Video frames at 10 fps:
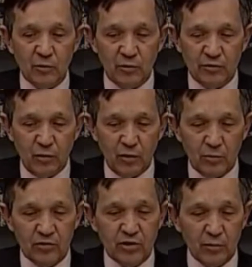Reform
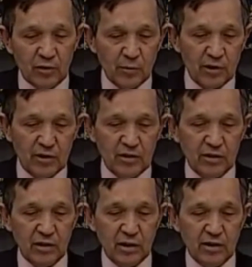Subcommittee
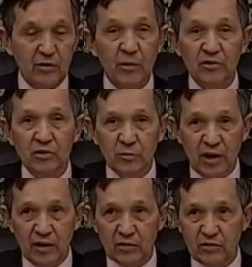on Domestic
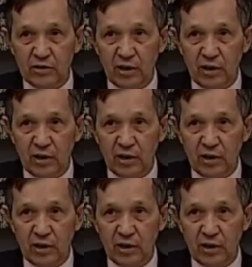Policy.